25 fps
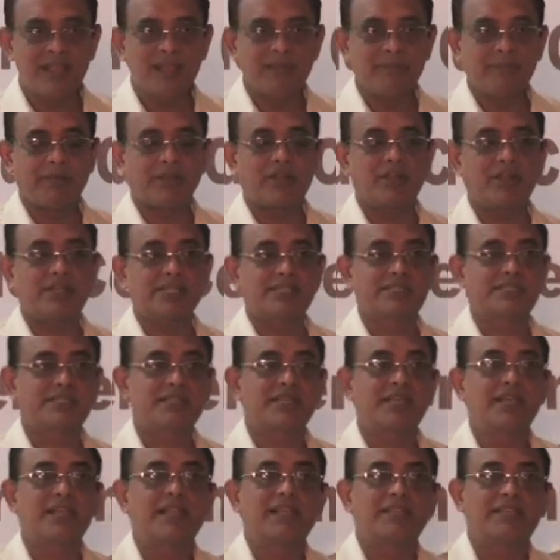
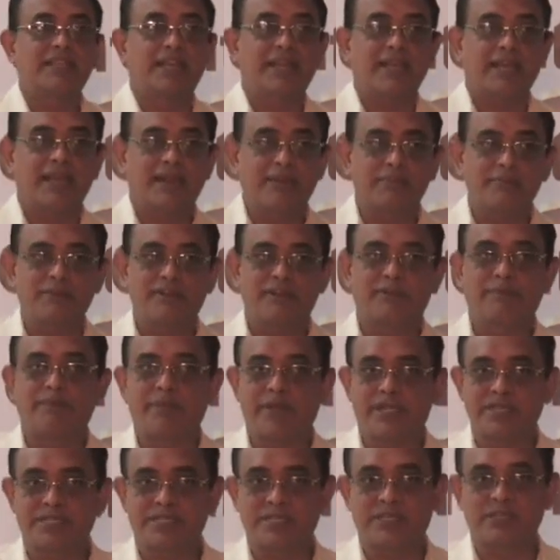Because there are a number of
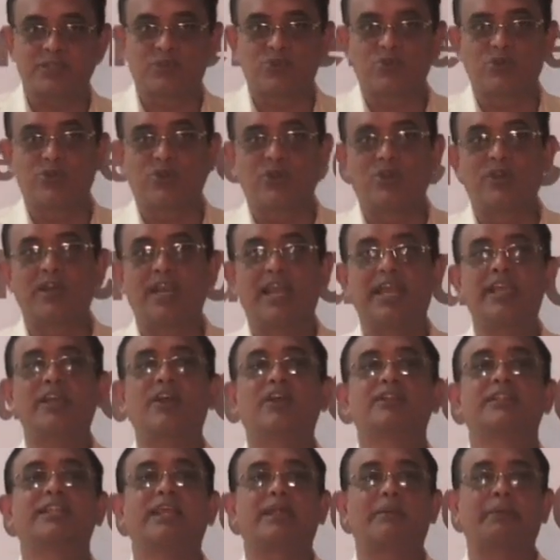patients who don't lie
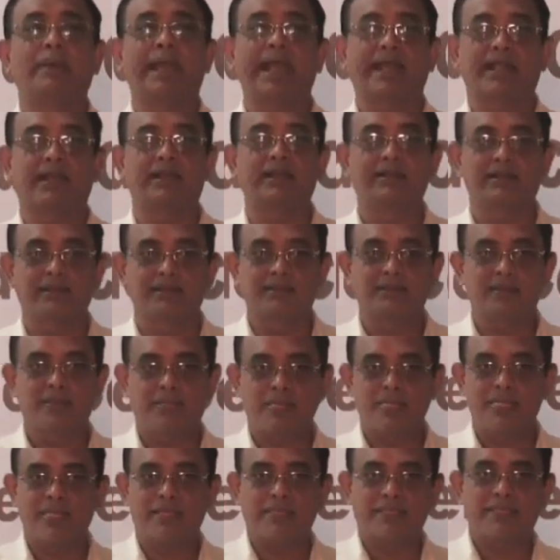on their back.
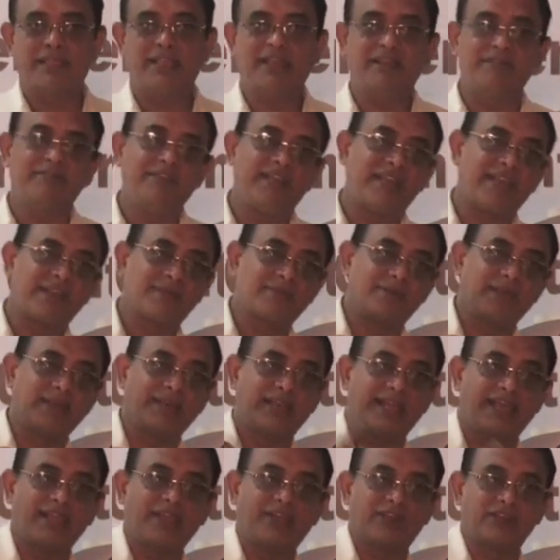They invariably
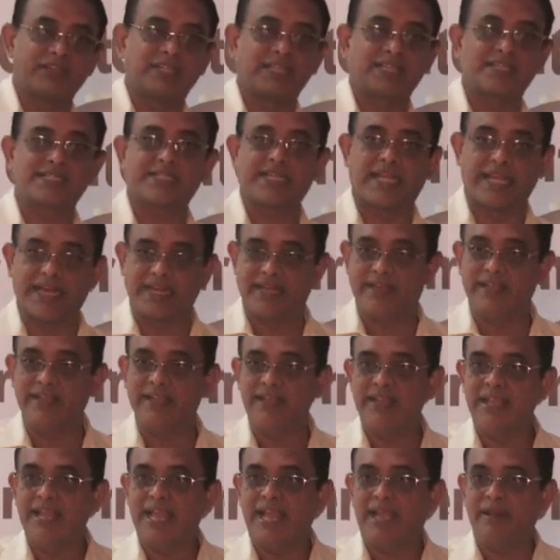lie on their side.
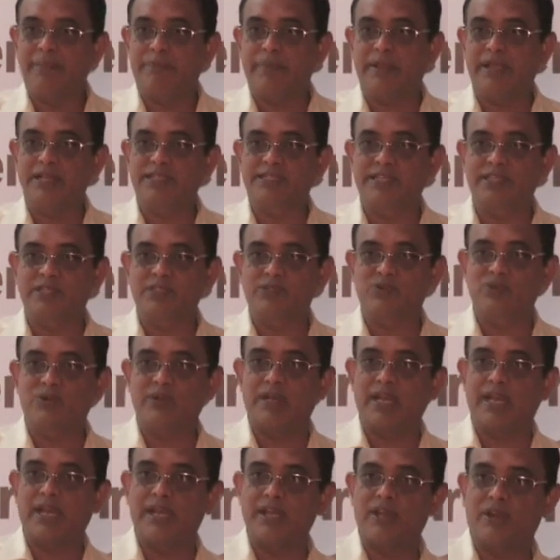And patients who
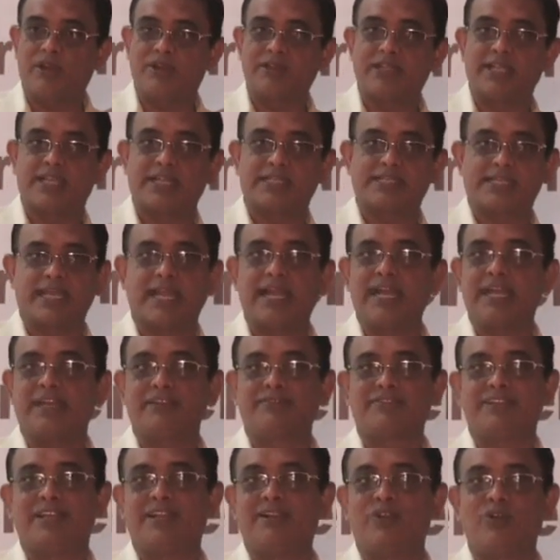lie on their side,
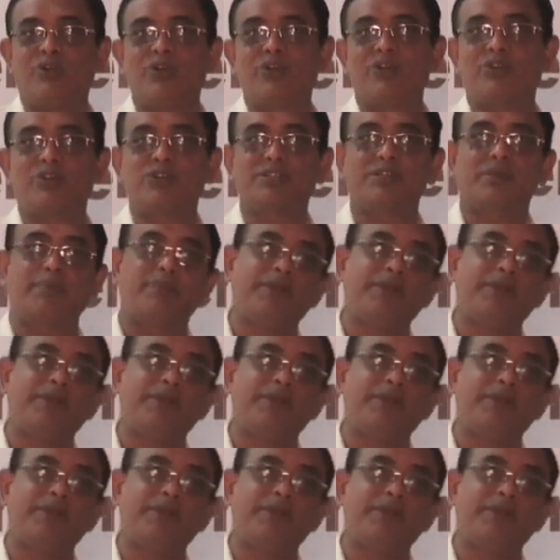if they don't use a